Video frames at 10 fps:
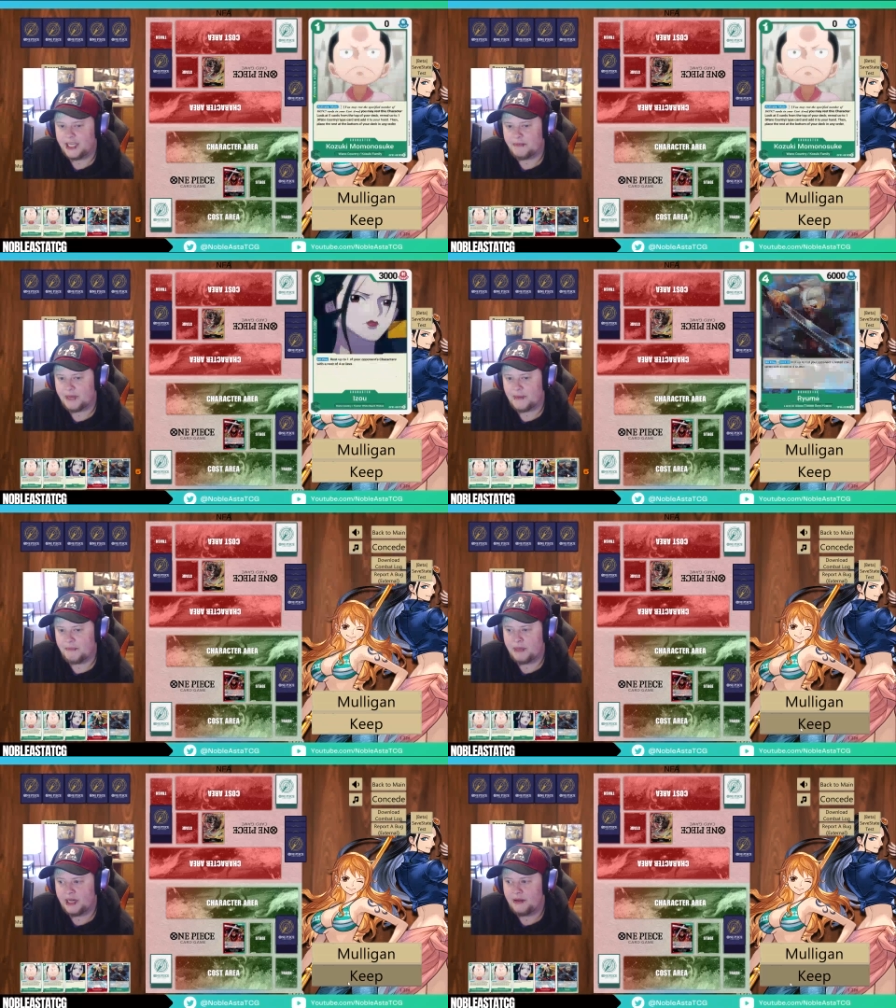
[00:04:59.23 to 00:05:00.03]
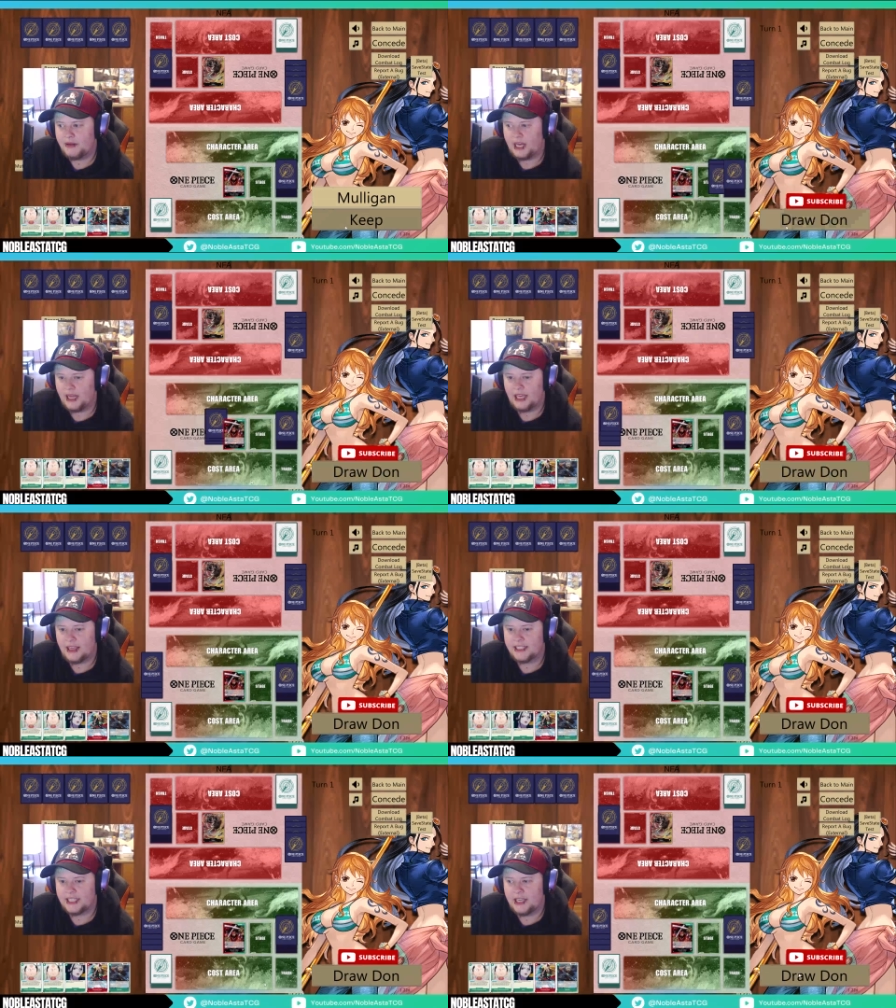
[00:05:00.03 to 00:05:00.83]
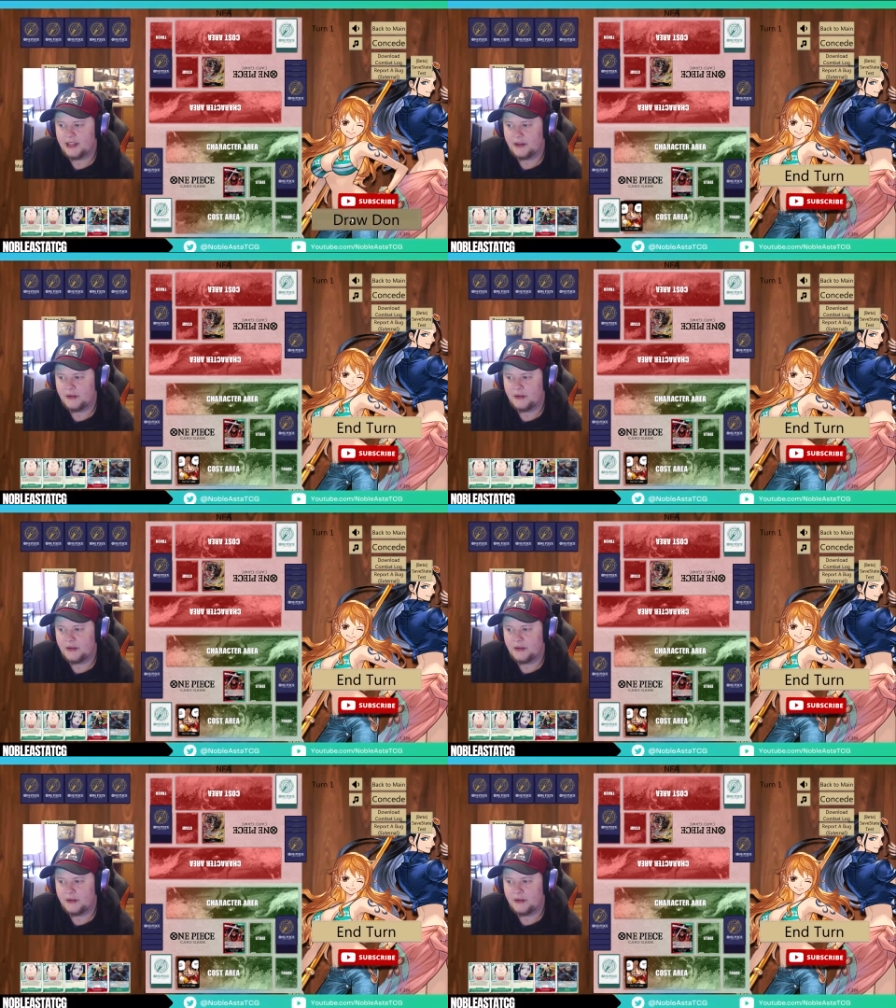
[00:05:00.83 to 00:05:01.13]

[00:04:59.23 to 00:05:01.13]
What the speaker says: in my butt. I like this hand though.